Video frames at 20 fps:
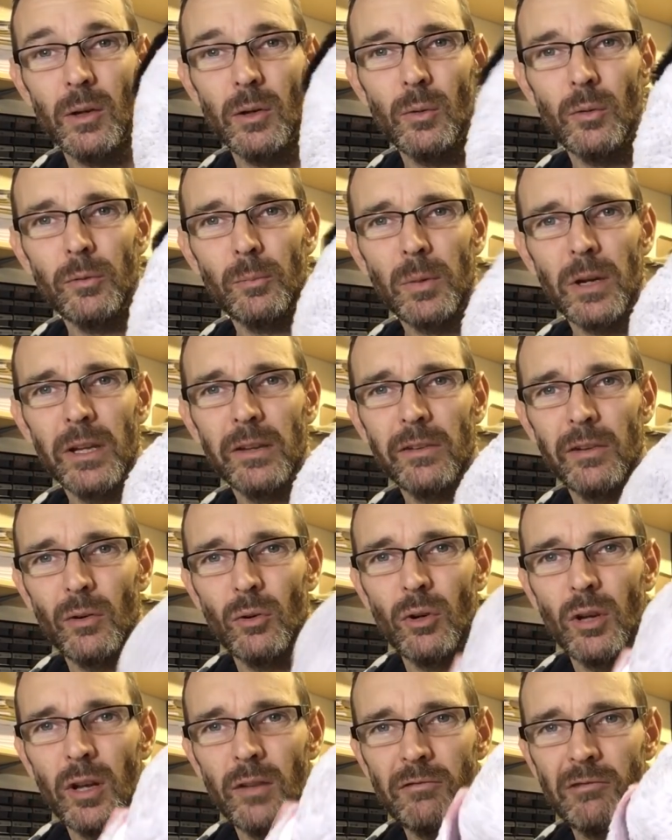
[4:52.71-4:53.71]
There was plenty
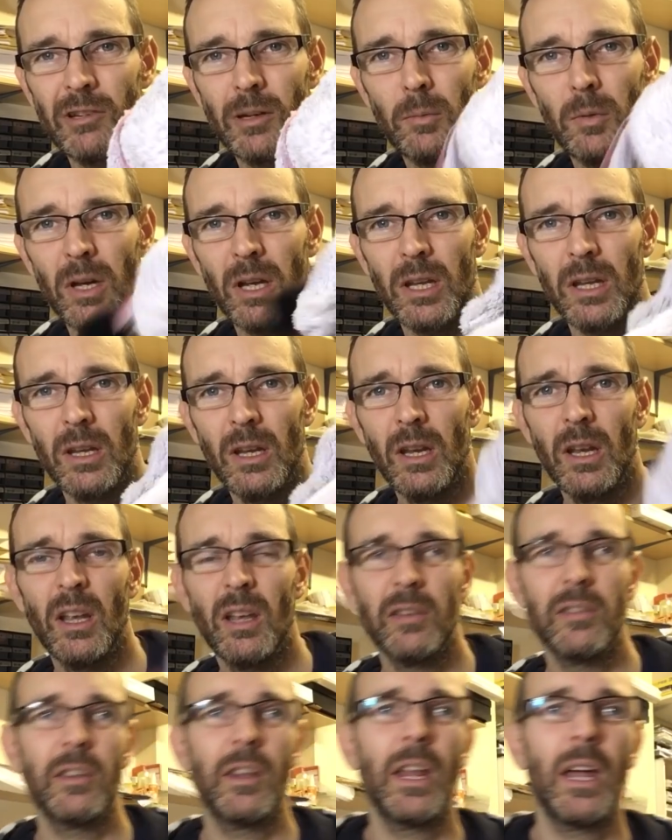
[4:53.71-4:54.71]
all over eBay.
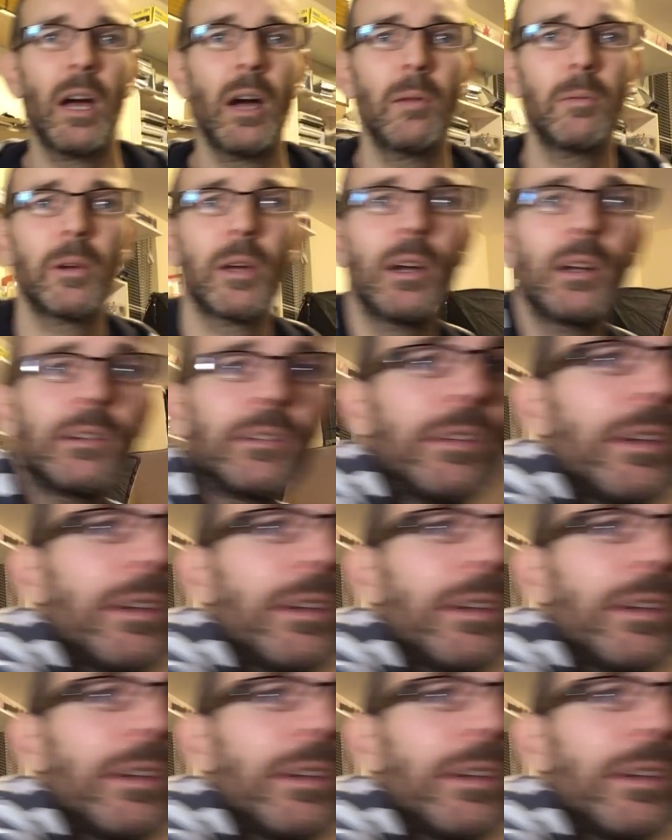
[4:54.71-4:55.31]
So that I'm going